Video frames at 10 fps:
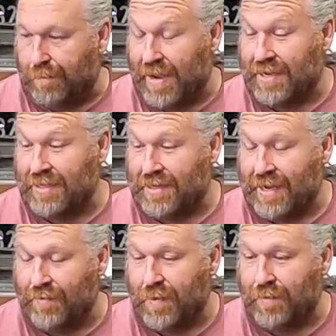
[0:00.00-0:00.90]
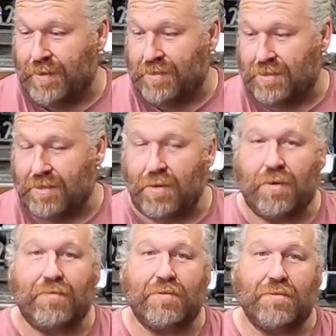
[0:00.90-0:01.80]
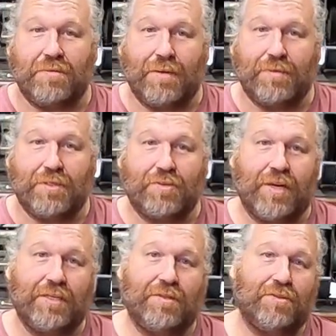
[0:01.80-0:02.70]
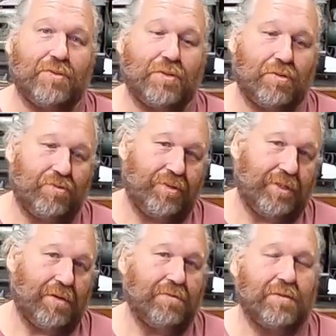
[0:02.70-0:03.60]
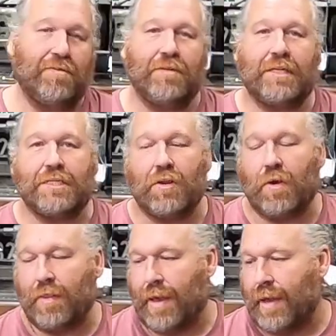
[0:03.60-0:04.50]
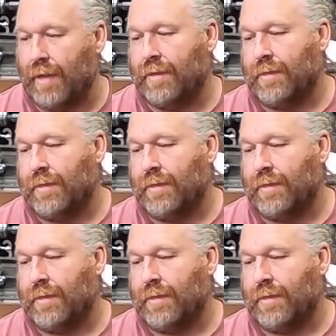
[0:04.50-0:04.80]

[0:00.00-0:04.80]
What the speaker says: Back in the day when we used to go off and do demonstrations at country shows and things like that,